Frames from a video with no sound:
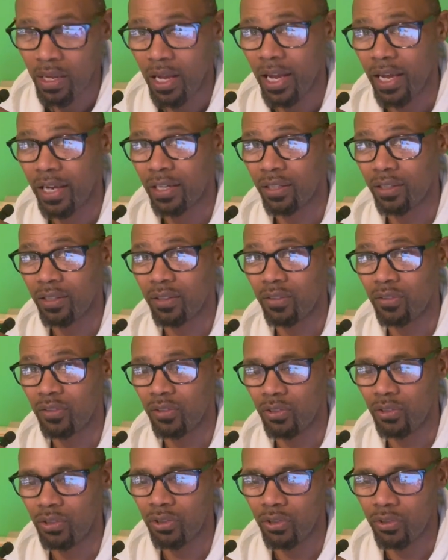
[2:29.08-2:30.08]
and
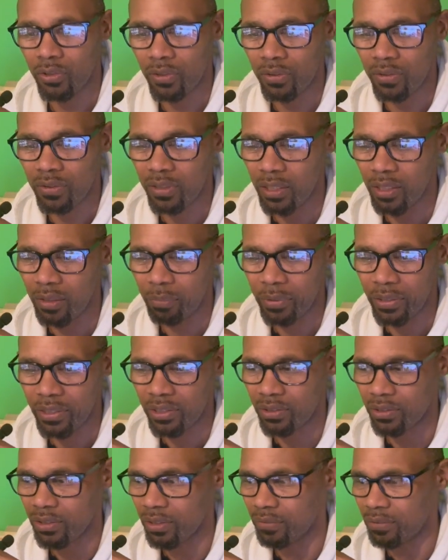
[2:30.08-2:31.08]
you can see
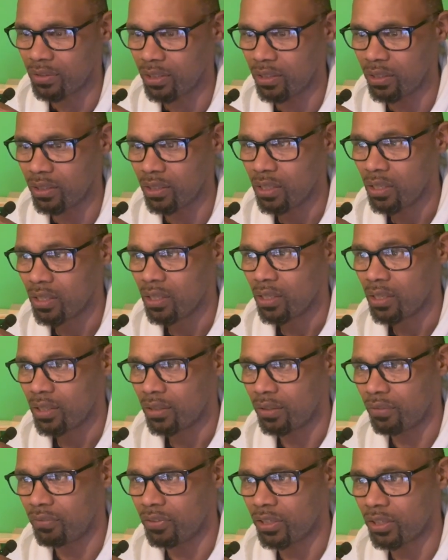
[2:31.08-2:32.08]
pictures of the
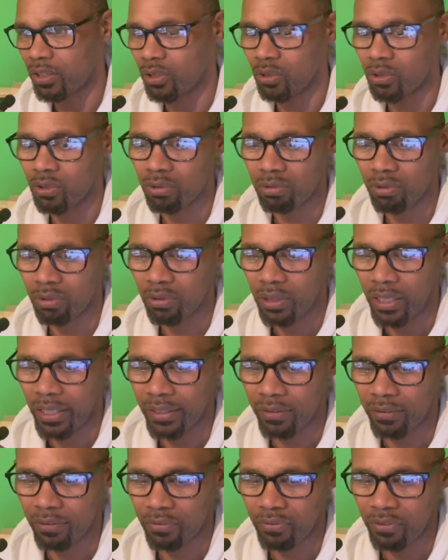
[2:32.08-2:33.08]
vehicle,
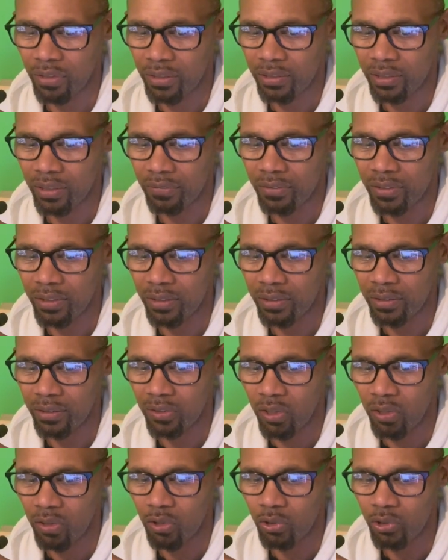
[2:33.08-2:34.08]
like the front of the
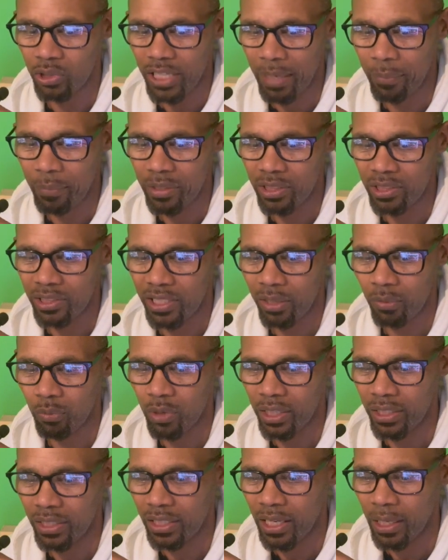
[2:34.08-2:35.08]
all damaged and
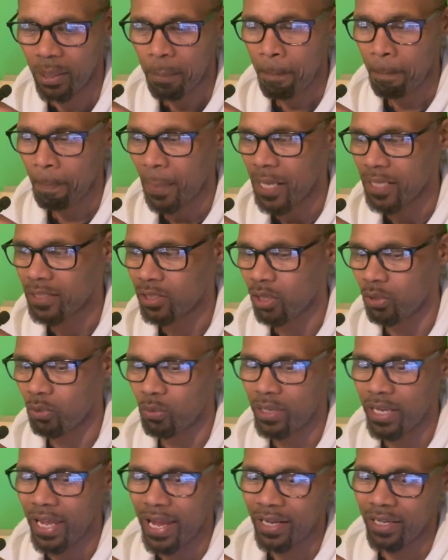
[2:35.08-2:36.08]
whatnot. And so
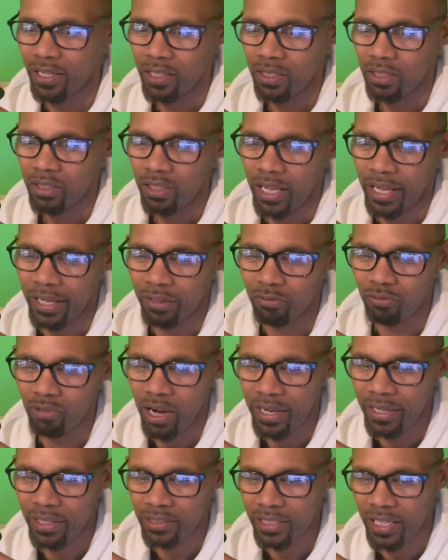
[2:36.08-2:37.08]
we had like
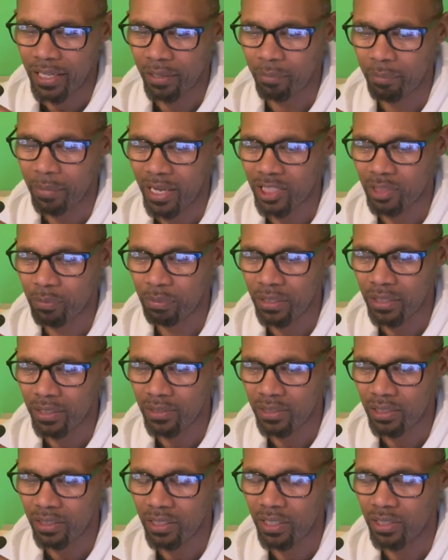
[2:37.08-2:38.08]
riders like Matt
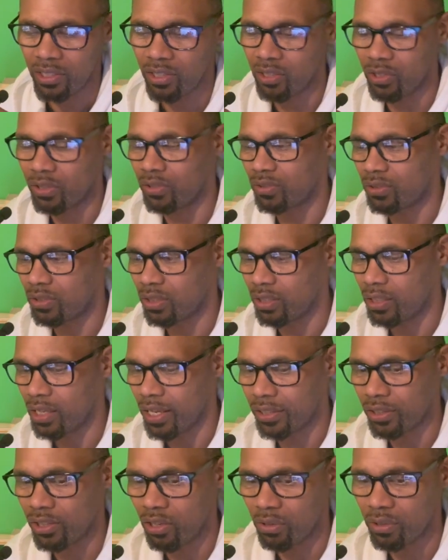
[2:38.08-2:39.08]
Peterson, and you can see
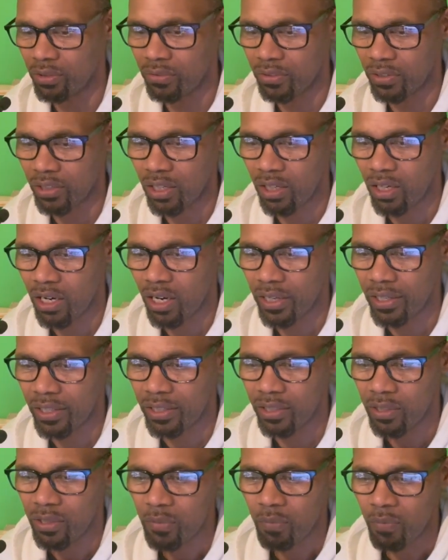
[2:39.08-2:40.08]
like Jonas Vingegaard
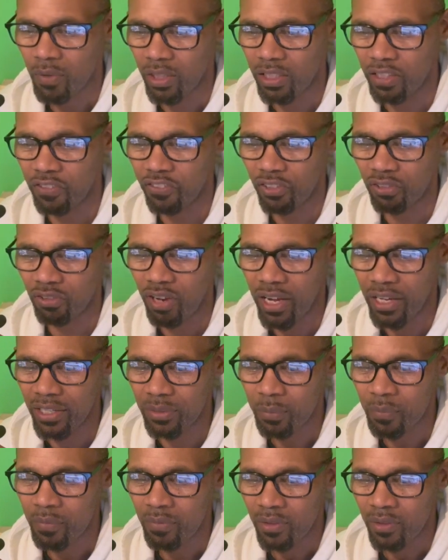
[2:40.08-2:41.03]
and different riders,